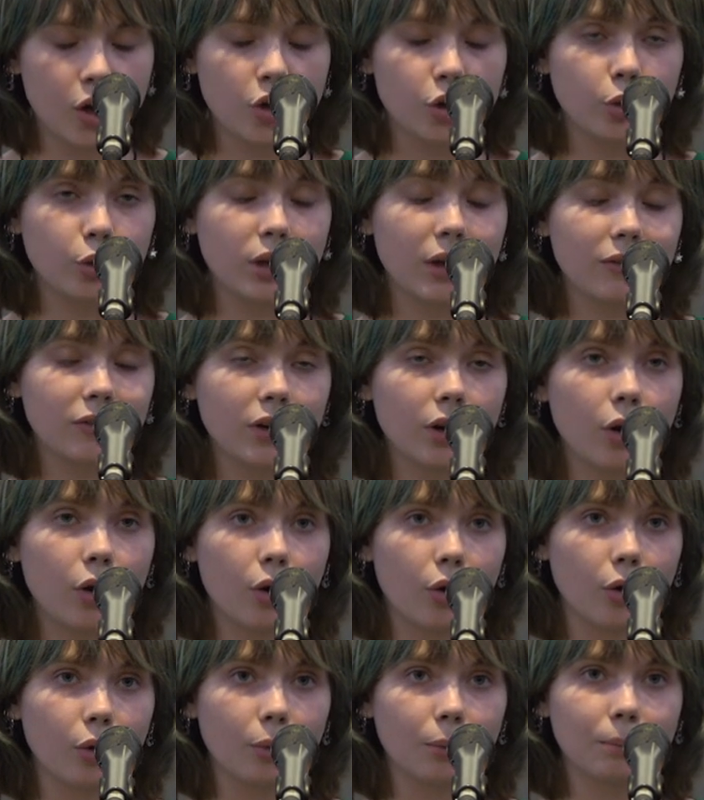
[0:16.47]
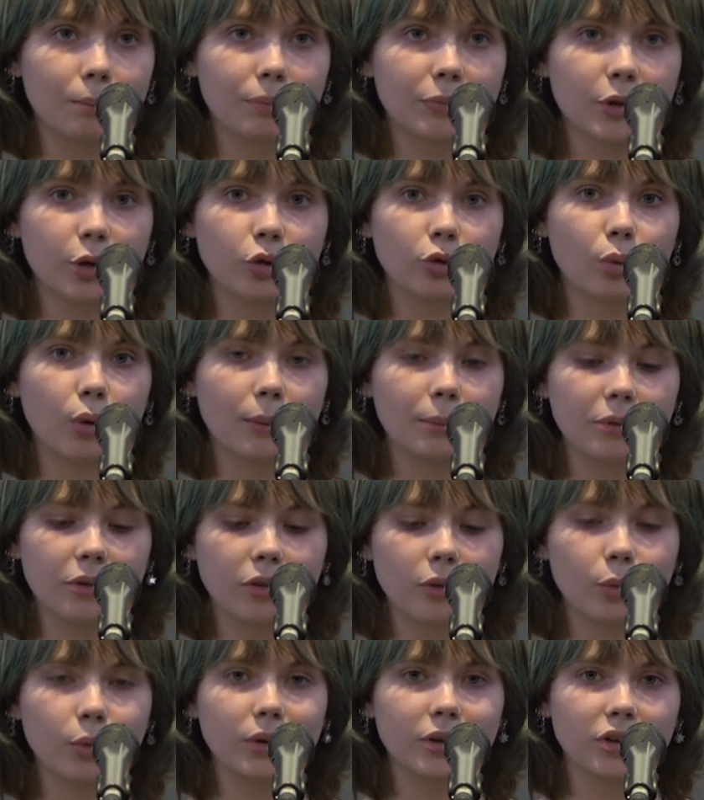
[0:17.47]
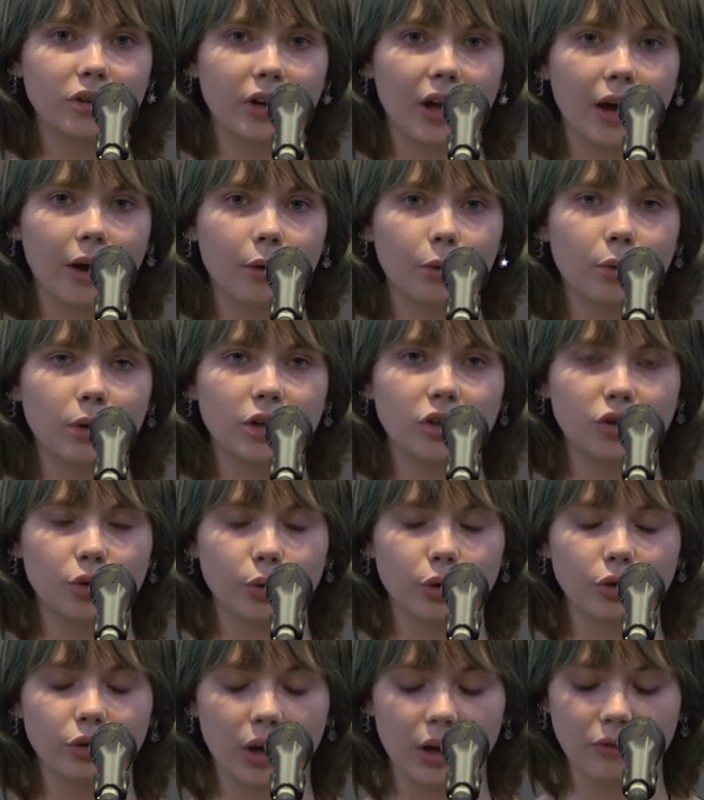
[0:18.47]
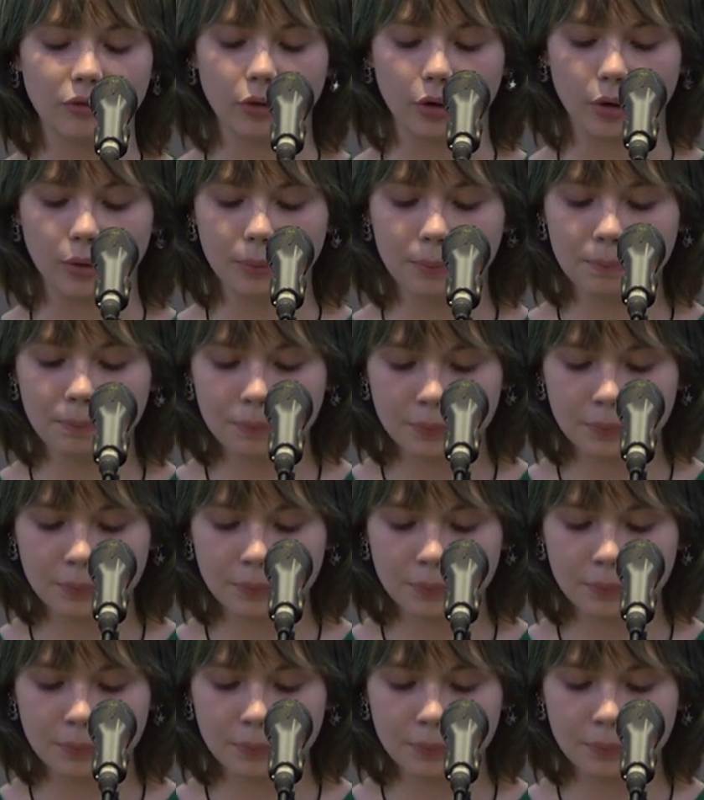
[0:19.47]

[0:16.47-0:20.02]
You're given a home. There's warmth in the winter now, and you are grateful.